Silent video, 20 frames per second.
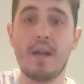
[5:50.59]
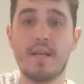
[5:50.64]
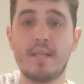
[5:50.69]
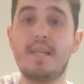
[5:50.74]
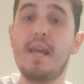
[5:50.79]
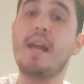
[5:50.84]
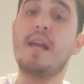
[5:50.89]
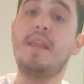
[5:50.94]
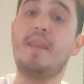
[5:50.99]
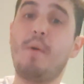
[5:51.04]

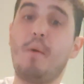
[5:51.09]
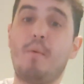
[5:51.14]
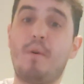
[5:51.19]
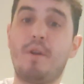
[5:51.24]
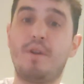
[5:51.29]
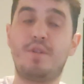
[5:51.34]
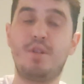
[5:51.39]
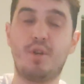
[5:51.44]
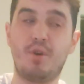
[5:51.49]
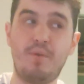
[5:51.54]
Second thing we
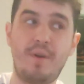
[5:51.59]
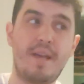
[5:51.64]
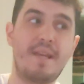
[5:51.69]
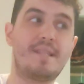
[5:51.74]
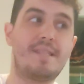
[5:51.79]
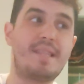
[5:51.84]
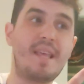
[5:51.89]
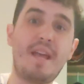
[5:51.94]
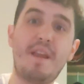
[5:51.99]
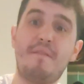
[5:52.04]
want to do
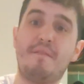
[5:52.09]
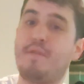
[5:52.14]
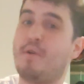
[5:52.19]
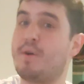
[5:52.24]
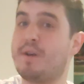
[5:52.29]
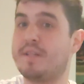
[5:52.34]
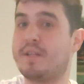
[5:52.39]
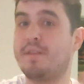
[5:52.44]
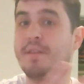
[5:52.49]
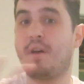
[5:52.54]
is then
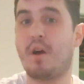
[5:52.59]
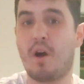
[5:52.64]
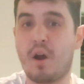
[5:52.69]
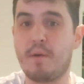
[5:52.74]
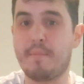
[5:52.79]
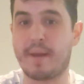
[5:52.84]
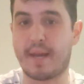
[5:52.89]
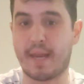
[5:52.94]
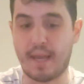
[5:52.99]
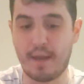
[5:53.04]
focus on the
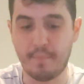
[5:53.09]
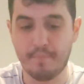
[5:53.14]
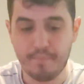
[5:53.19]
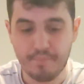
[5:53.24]
harmony.